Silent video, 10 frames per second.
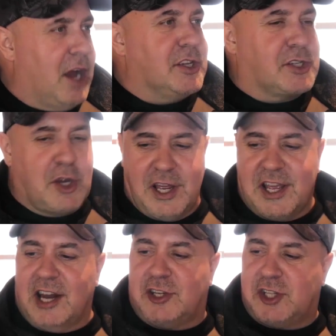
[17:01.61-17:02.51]
Come on. So you
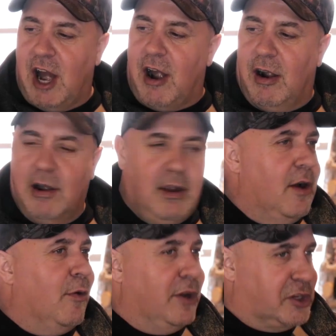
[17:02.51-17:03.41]
can get a chair
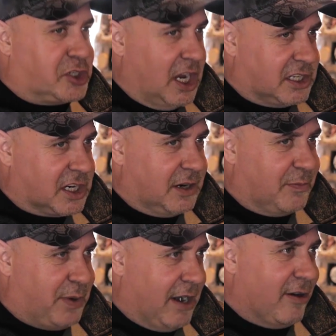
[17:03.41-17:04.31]
where you set
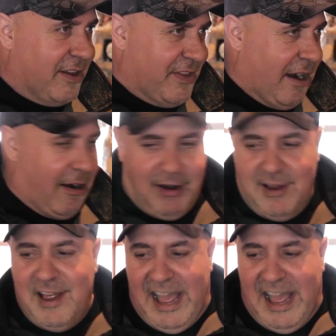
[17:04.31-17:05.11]
your beer in there